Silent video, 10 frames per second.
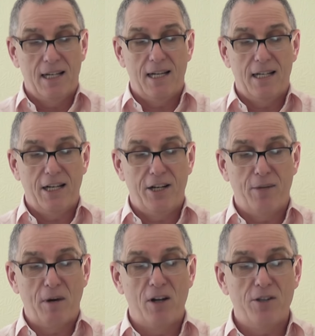And then
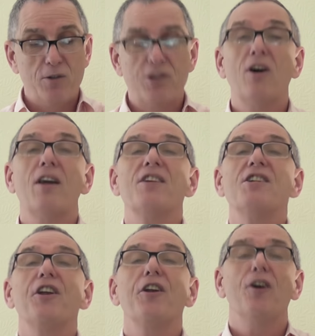uh, I do tie this
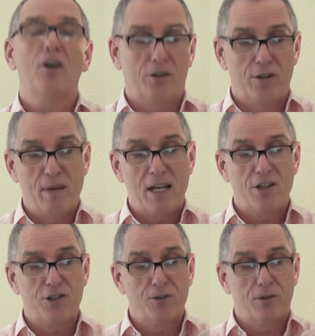in a knot to make
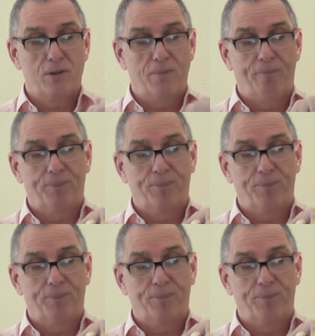sure.